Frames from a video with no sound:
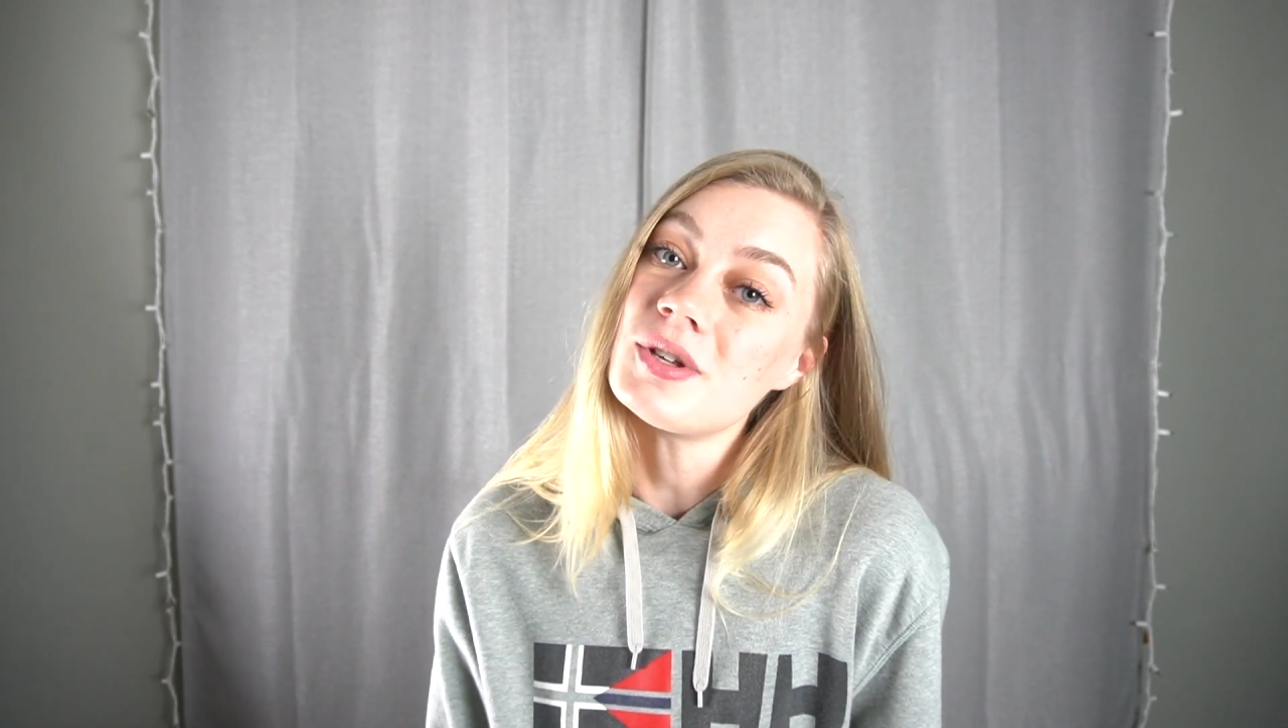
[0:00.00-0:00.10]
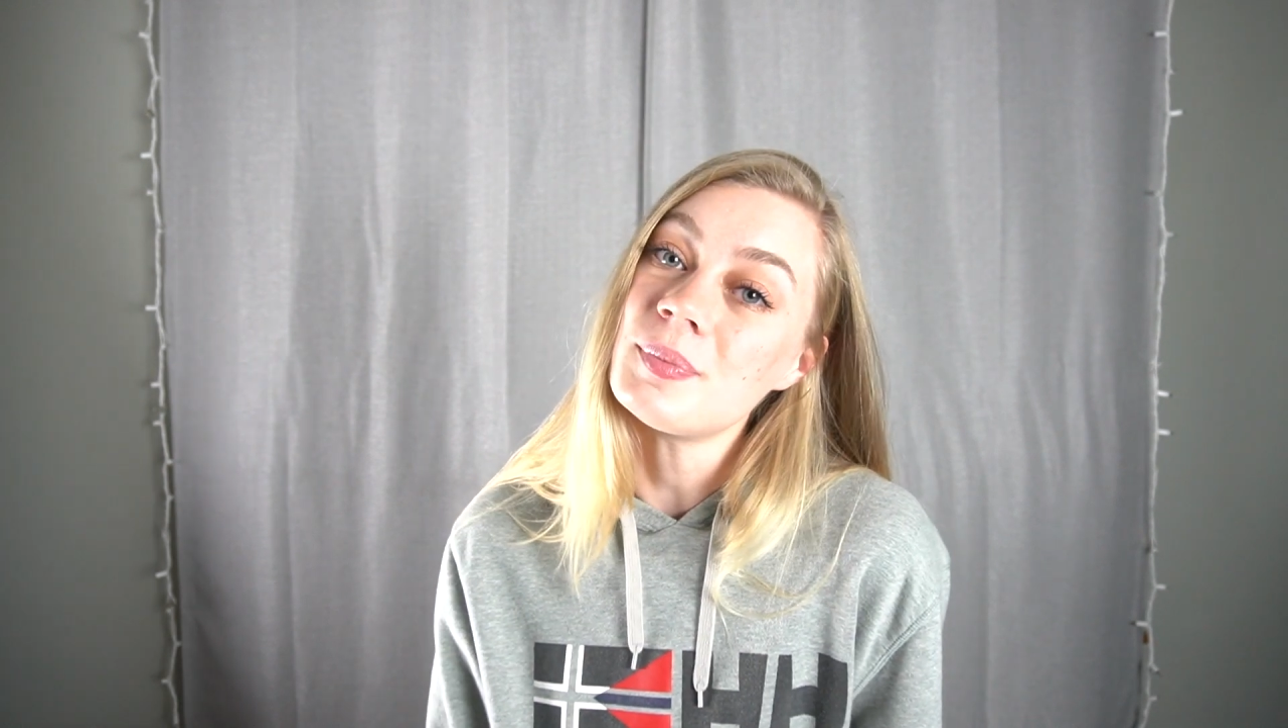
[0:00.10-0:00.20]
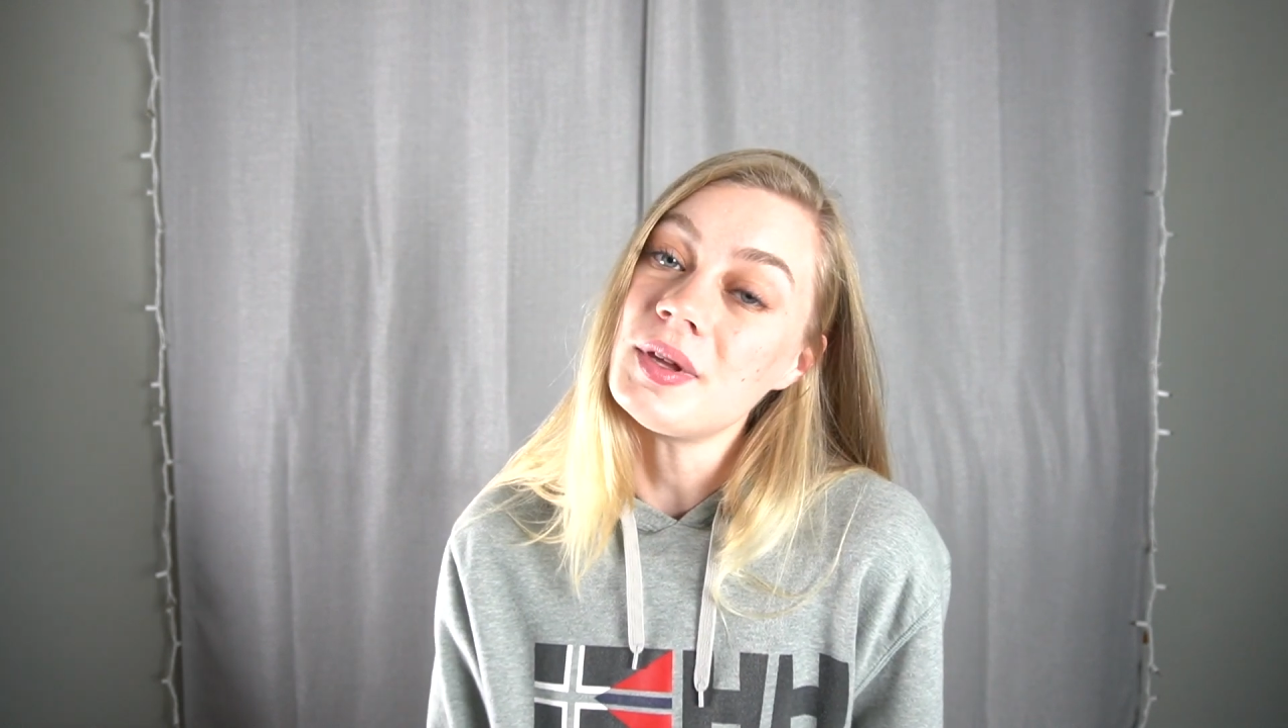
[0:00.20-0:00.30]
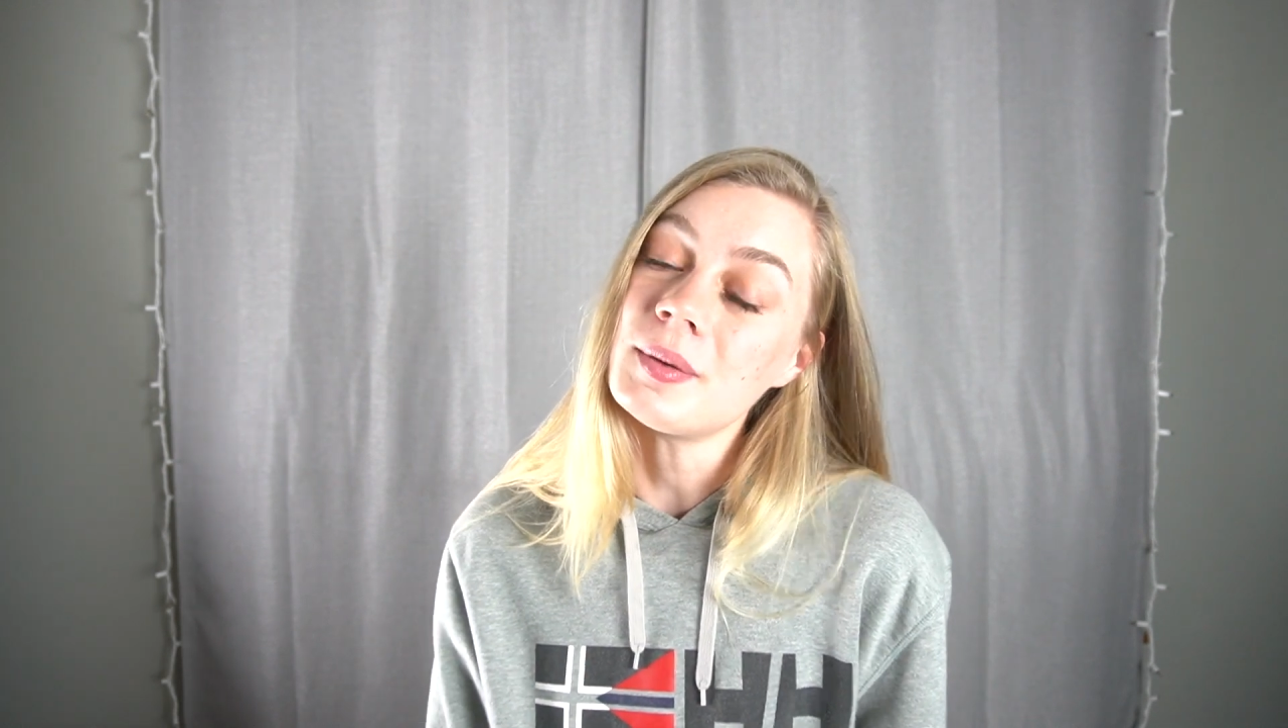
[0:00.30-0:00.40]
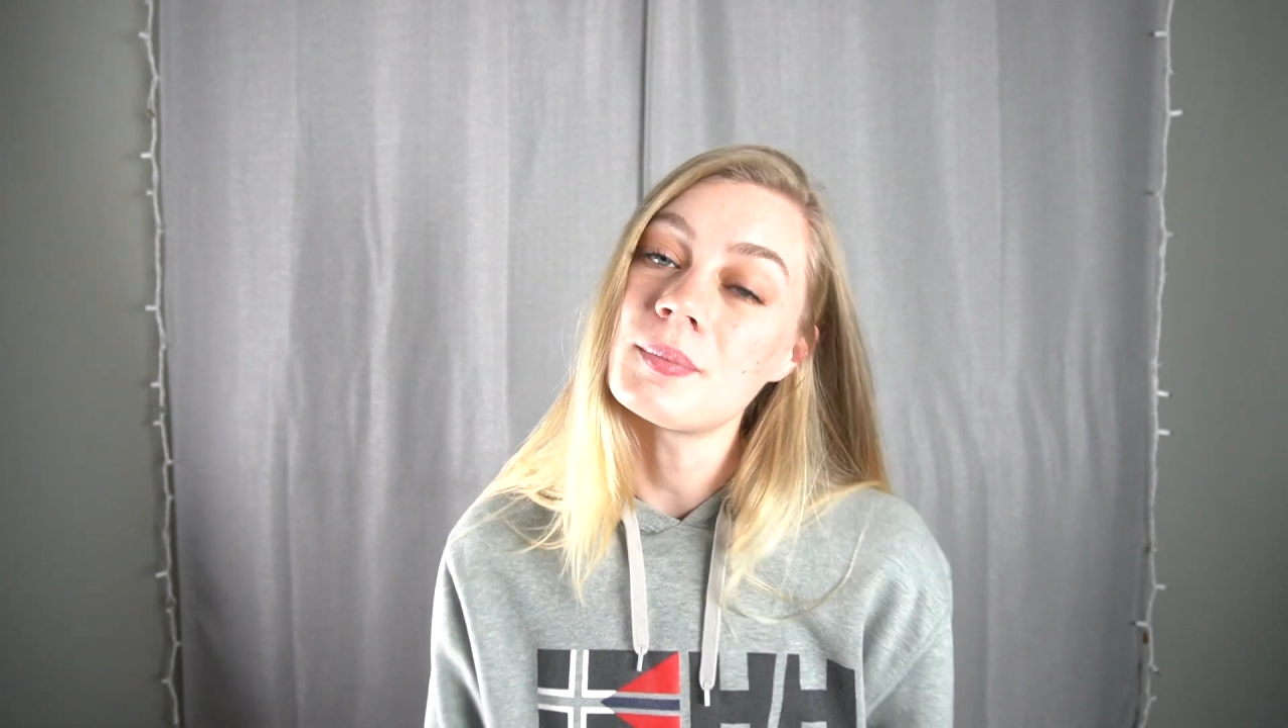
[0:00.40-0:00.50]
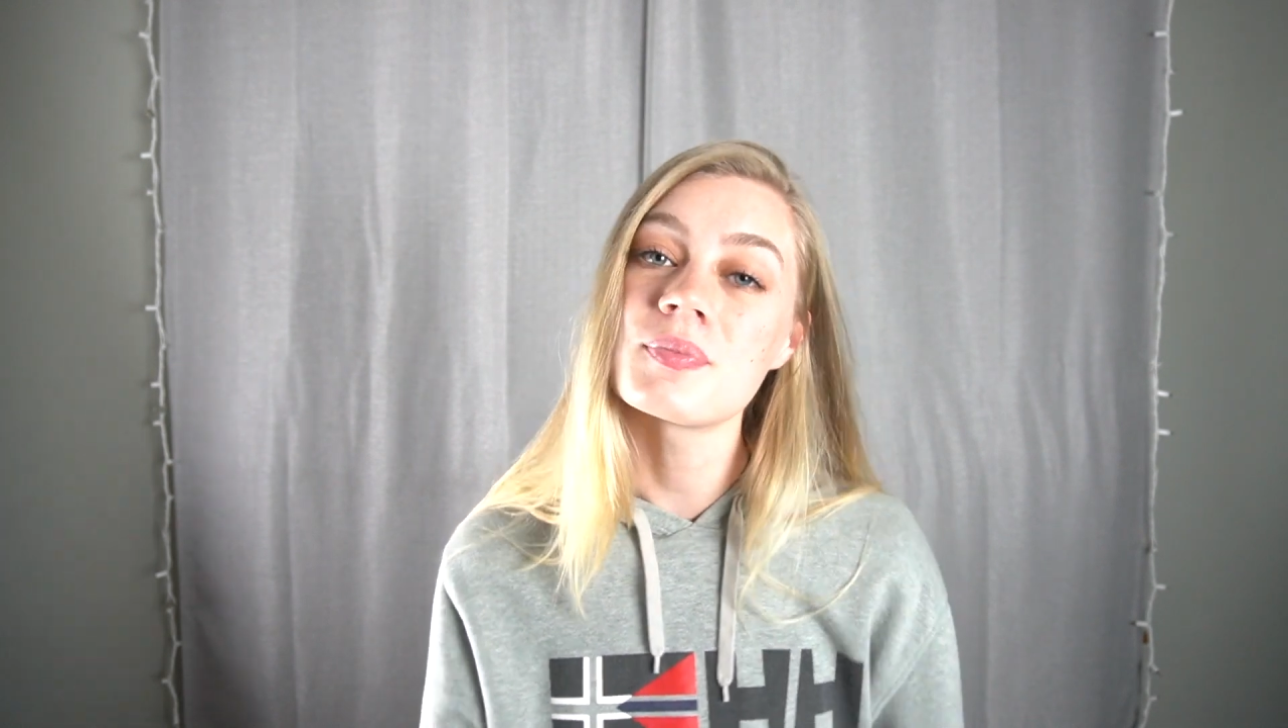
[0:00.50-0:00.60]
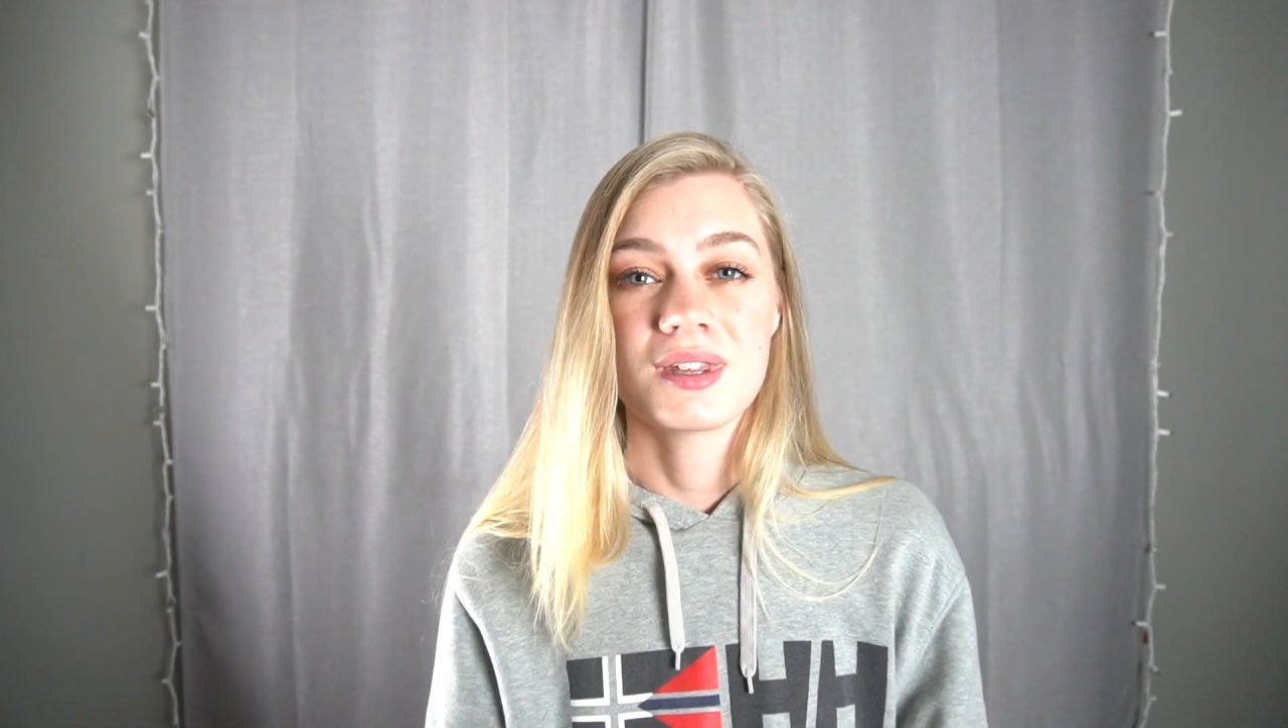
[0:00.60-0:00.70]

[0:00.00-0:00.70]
something.